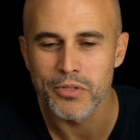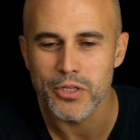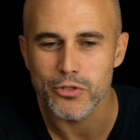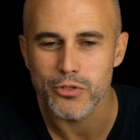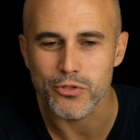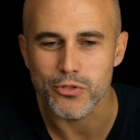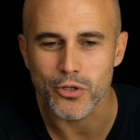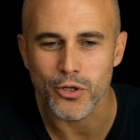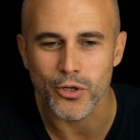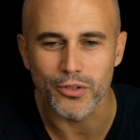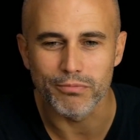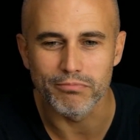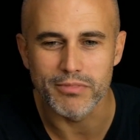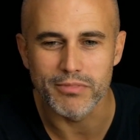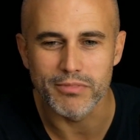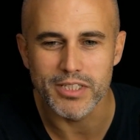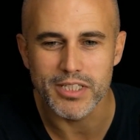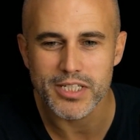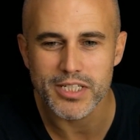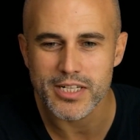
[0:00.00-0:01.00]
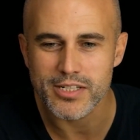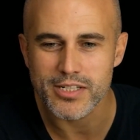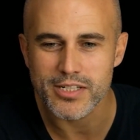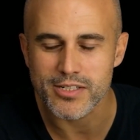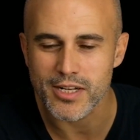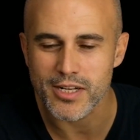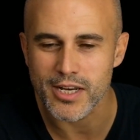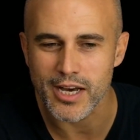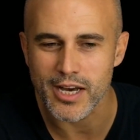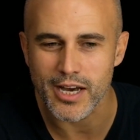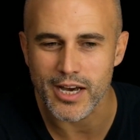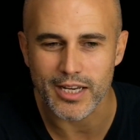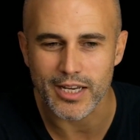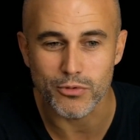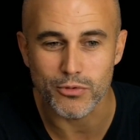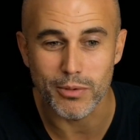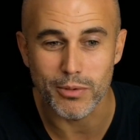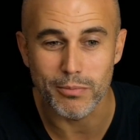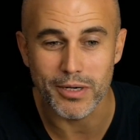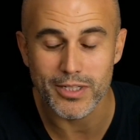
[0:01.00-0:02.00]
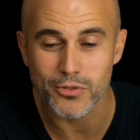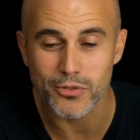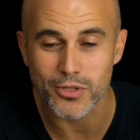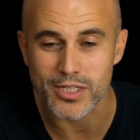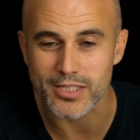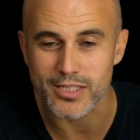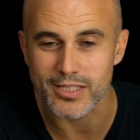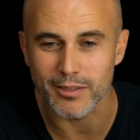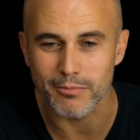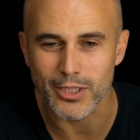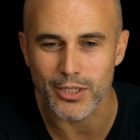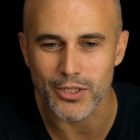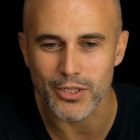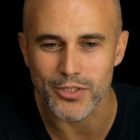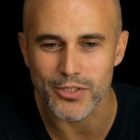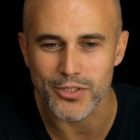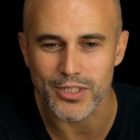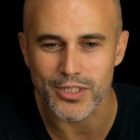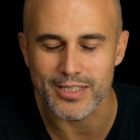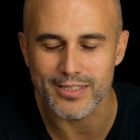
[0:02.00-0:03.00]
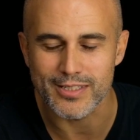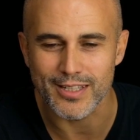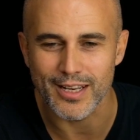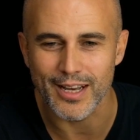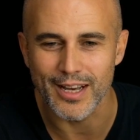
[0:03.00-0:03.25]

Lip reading: So this is extremely interesting because it's